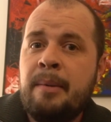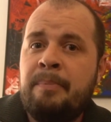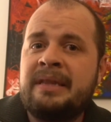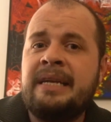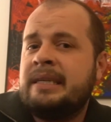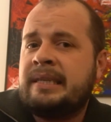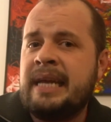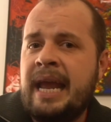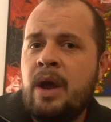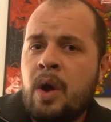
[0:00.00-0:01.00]
but they just
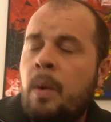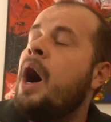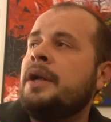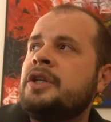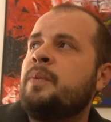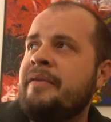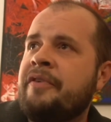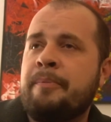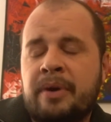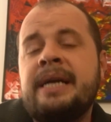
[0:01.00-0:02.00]
say, well, I'll just wait for
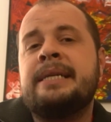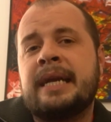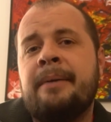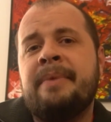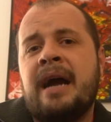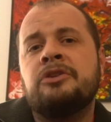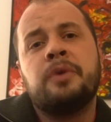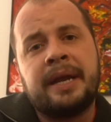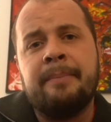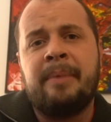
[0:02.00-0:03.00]
the price to come down so
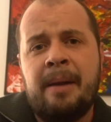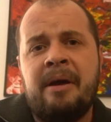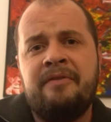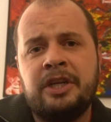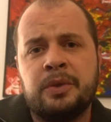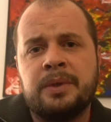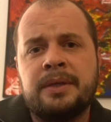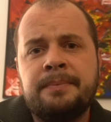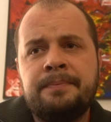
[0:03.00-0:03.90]
I can buy my visual.